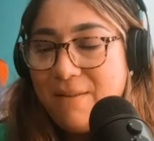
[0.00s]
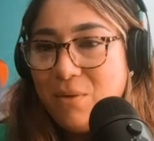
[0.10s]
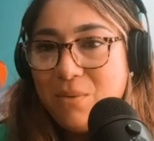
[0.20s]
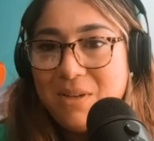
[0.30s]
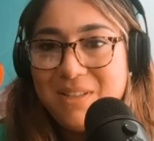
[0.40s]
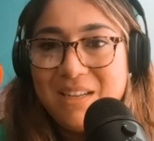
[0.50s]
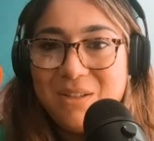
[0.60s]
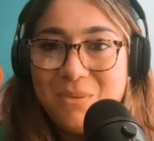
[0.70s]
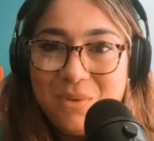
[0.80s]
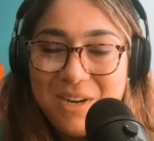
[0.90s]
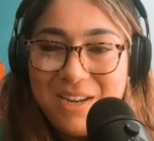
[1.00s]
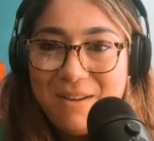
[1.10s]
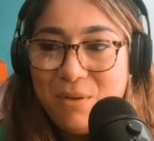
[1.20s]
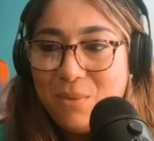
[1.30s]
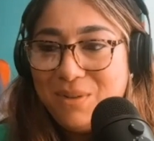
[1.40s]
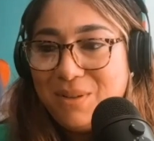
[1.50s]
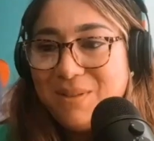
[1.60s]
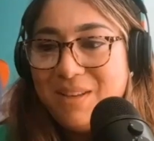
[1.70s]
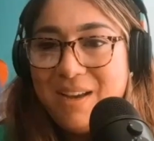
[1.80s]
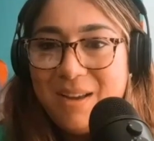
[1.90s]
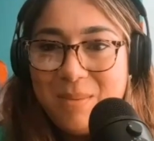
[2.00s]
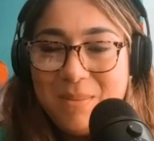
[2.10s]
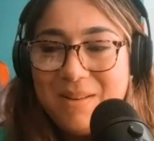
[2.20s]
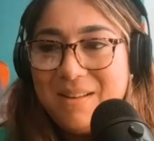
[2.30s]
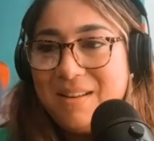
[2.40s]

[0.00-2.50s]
Everyone's acting right. Everyone's on time.